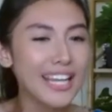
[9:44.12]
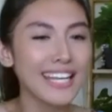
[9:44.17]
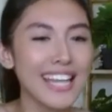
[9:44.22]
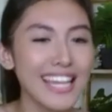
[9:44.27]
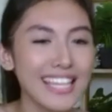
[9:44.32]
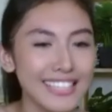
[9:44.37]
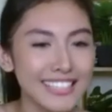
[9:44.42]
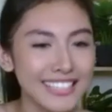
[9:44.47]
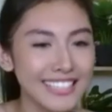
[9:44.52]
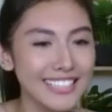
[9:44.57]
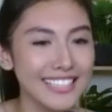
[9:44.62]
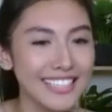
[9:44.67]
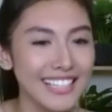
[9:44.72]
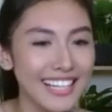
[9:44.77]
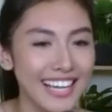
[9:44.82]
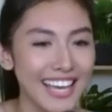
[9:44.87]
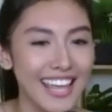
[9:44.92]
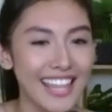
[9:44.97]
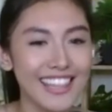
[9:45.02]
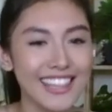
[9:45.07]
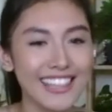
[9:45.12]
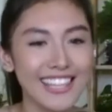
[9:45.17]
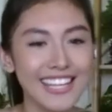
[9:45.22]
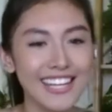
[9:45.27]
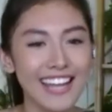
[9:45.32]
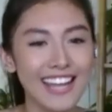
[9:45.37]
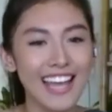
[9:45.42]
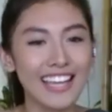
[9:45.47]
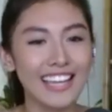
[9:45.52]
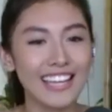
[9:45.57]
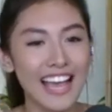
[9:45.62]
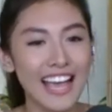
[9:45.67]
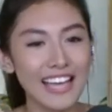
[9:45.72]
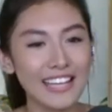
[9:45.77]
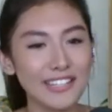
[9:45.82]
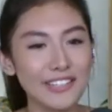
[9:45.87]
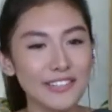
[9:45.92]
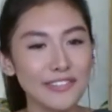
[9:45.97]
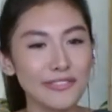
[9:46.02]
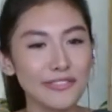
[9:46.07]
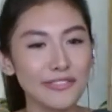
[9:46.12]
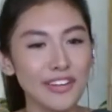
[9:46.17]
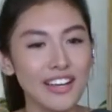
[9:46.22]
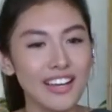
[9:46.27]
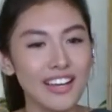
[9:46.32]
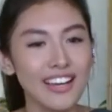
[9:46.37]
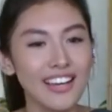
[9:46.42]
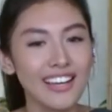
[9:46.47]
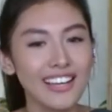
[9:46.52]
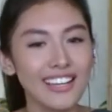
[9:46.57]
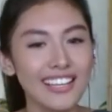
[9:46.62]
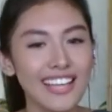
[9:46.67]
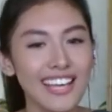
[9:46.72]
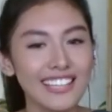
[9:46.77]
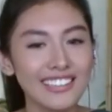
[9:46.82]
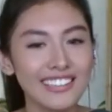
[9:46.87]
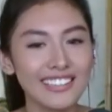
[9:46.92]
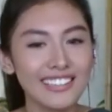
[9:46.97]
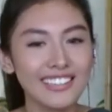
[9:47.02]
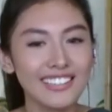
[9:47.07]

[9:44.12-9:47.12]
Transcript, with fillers: idea and then I kind of get,